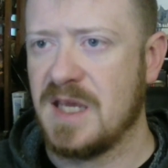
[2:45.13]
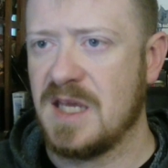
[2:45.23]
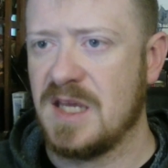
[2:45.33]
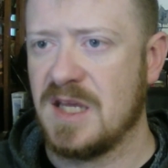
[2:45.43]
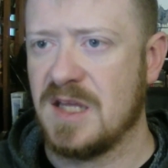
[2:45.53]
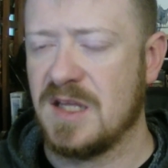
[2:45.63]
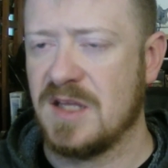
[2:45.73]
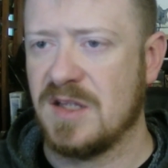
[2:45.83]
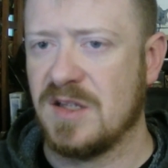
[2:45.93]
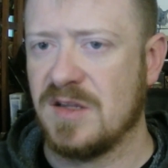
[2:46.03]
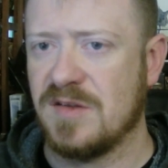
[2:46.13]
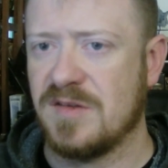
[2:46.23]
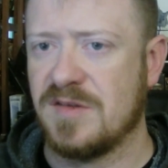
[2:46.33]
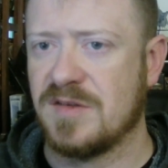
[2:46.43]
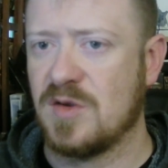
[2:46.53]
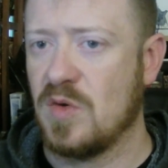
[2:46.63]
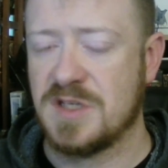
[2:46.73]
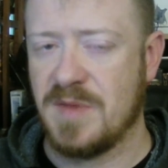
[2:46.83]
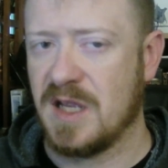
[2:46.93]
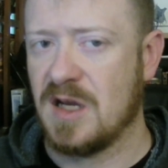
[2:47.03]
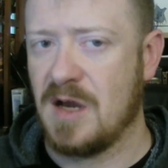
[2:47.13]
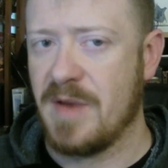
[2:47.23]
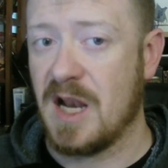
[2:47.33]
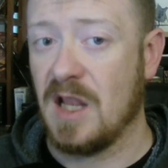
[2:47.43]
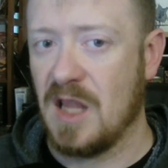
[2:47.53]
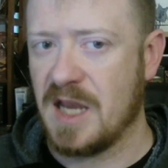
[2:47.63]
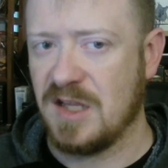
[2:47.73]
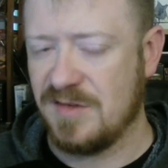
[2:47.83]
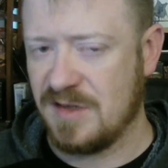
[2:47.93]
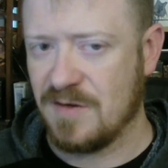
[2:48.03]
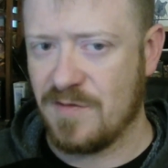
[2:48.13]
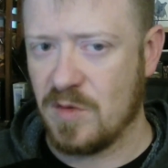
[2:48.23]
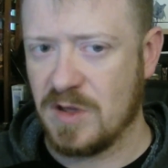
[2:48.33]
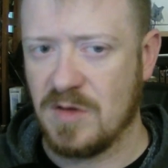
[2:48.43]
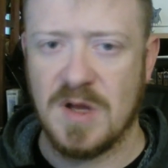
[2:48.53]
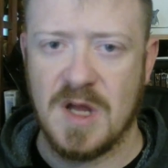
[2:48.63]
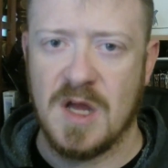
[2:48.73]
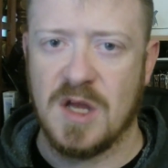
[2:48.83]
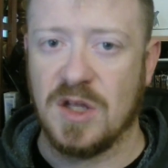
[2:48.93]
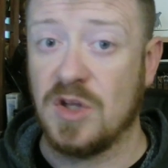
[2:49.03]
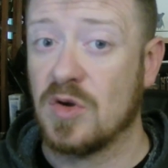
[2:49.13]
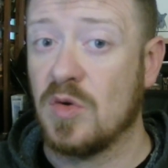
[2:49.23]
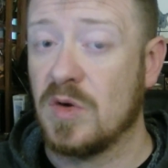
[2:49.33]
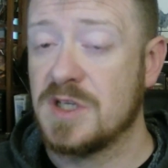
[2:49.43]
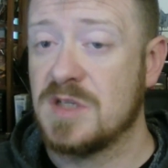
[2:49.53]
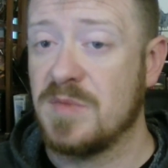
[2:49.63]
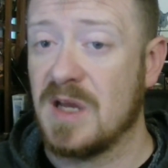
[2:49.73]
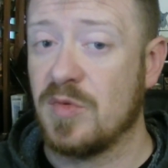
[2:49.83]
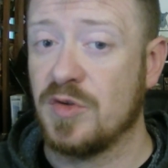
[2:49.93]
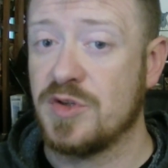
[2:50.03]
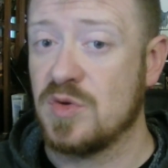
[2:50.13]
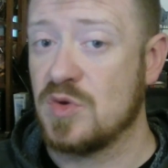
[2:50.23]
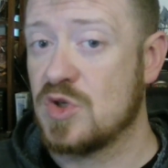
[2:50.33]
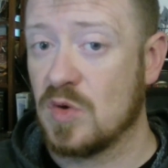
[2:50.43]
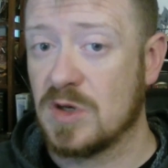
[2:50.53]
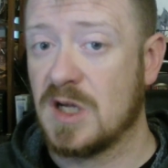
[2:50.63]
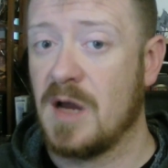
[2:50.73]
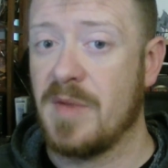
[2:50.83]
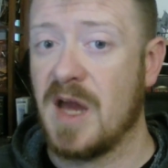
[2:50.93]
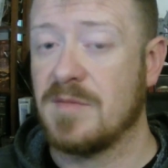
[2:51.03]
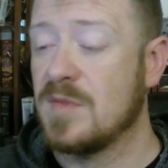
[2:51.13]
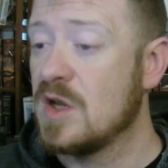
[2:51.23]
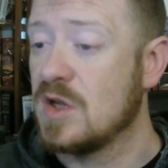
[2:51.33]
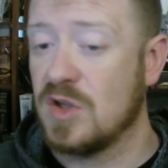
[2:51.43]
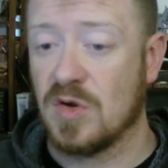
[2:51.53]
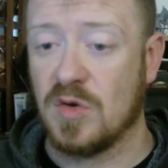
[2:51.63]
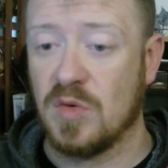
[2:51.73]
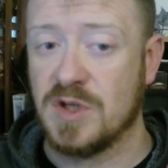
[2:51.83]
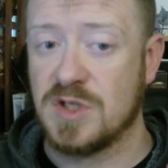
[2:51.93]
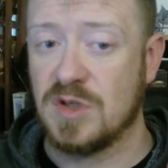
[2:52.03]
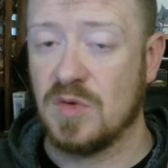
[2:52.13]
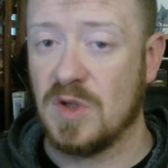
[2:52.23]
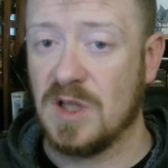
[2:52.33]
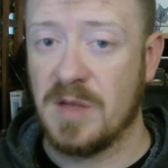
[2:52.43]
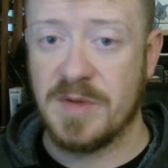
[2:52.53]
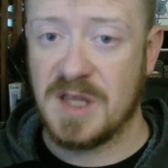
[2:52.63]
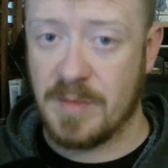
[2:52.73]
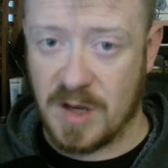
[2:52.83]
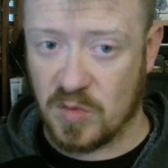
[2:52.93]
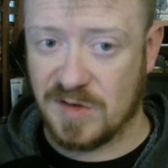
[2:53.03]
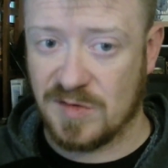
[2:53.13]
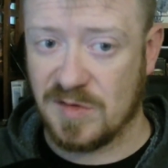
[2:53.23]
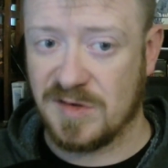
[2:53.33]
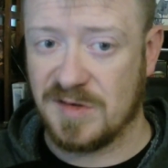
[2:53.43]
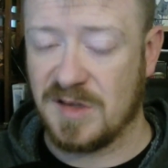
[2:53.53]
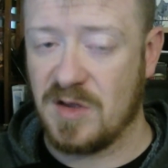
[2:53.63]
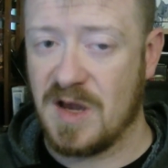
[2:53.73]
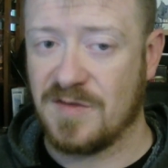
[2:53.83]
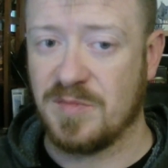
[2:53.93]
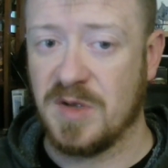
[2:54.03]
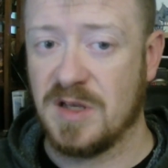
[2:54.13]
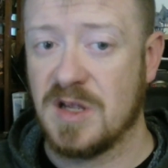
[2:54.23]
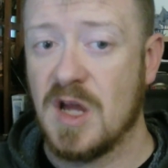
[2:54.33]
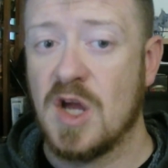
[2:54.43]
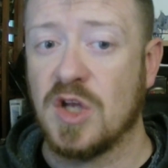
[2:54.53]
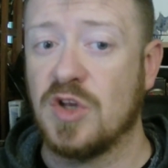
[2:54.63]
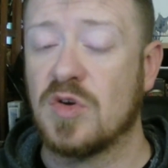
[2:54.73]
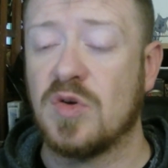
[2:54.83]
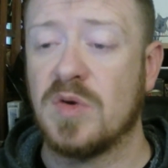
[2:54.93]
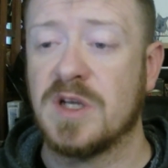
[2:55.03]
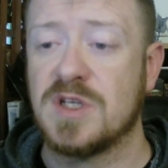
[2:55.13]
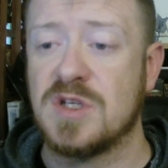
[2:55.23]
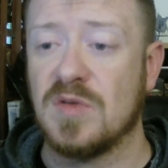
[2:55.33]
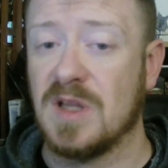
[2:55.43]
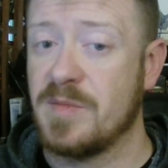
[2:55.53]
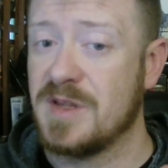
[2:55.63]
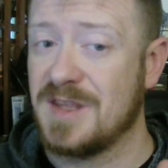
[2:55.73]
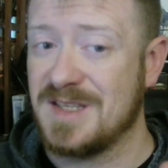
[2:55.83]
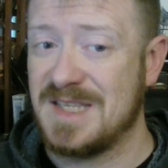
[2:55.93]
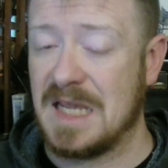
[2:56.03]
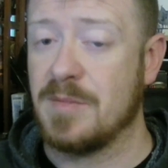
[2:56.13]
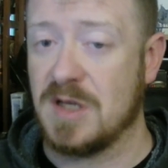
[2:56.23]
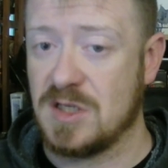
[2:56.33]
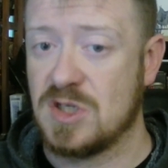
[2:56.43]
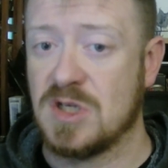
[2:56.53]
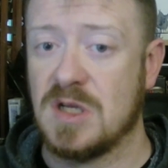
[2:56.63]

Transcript: is going to make combat a lot easier for you. You're going to be able to shorten combat. You're going to limit the amount of resources that you have to spend. You're going to limit the damage